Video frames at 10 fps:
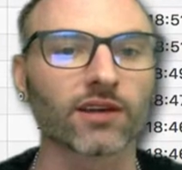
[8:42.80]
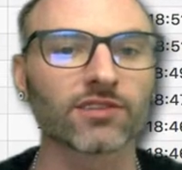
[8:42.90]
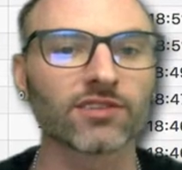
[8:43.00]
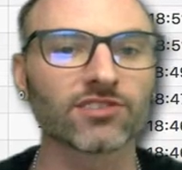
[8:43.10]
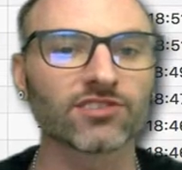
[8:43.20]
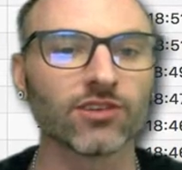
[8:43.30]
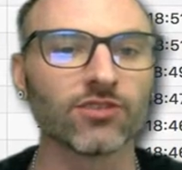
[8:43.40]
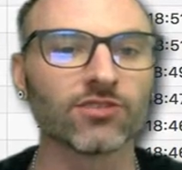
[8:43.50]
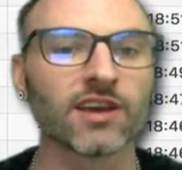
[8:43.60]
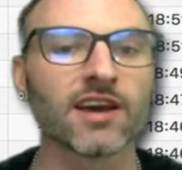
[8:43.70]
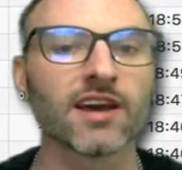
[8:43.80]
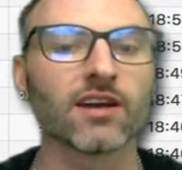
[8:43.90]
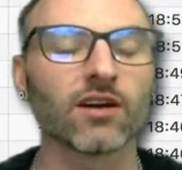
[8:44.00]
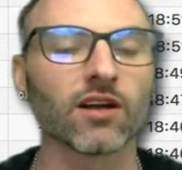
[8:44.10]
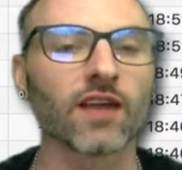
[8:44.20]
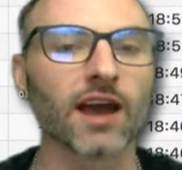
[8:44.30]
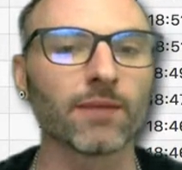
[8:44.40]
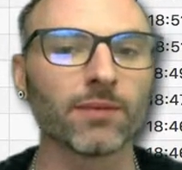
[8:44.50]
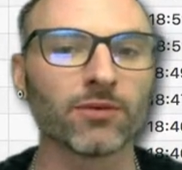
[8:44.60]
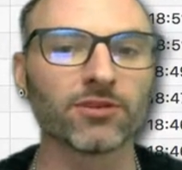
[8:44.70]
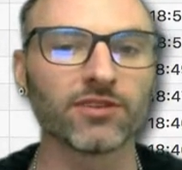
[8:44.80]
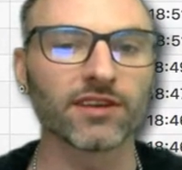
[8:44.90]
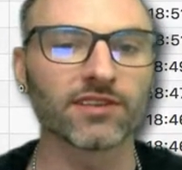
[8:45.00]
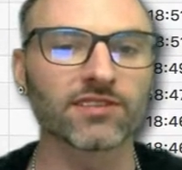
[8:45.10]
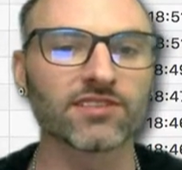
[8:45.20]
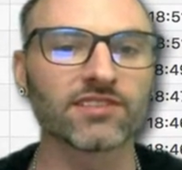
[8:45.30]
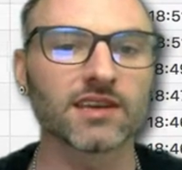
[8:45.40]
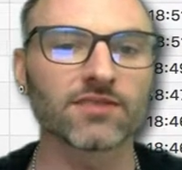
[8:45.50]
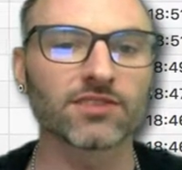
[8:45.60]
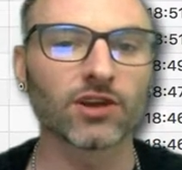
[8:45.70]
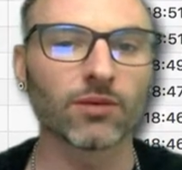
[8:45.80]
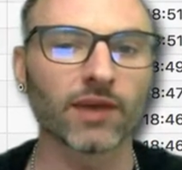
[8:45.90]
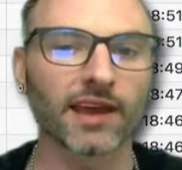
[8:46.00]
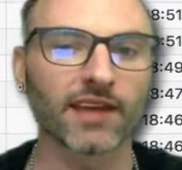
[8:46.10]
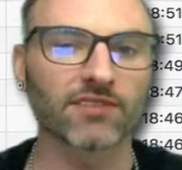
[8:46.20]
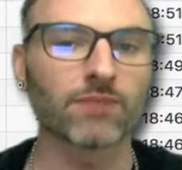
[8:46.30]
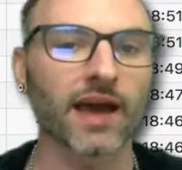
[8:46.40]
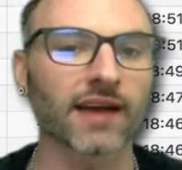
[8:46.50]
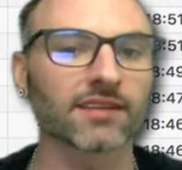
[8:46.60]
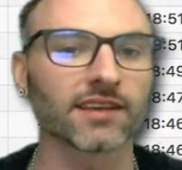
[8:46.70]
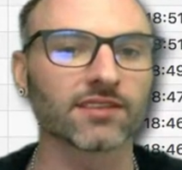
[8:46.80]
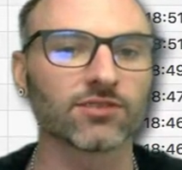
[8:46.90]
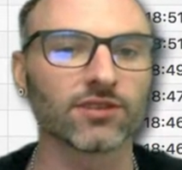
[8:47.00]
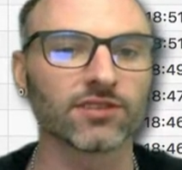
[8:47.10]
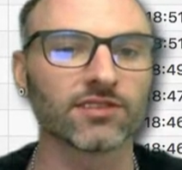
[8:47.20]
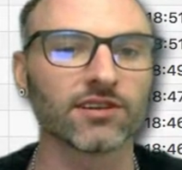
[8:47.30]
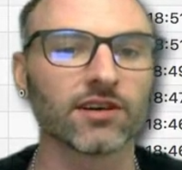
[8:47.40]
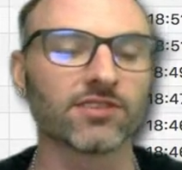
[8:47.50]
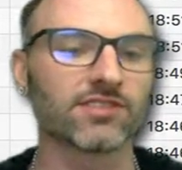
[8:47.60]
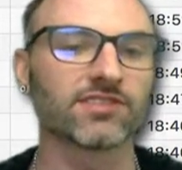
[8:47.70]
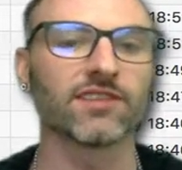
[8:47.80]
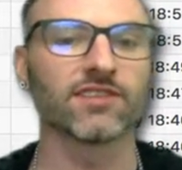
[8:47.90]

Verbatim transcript: So this shows, you know, a lot of people do this to see if the domain has backlinks to it still, to see if